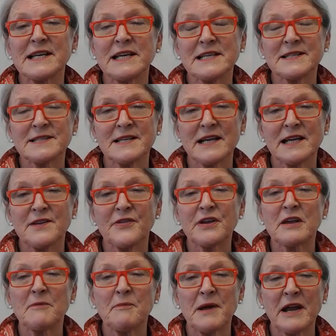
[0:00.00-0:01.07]
essay, the
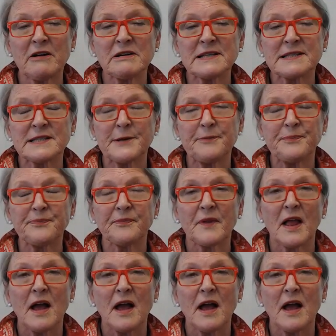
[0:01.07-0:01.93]
comparison.